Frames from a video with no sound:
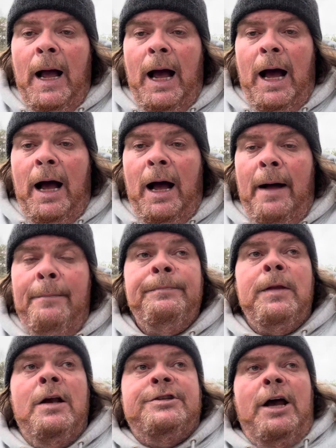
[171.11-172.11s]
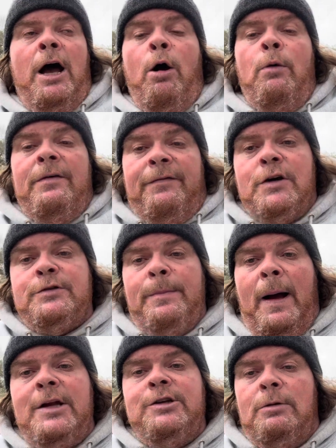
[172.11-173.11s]
So the first
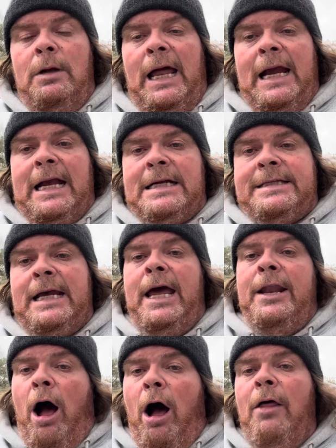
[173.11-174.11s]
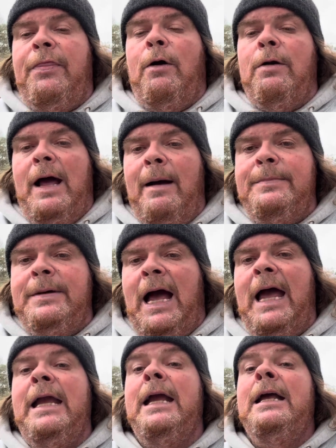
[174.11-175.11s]
module, like I said, Hawthorne,
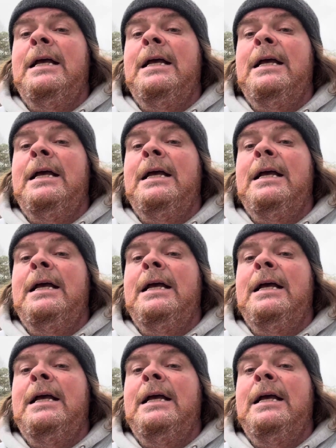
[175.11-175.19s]
Updike.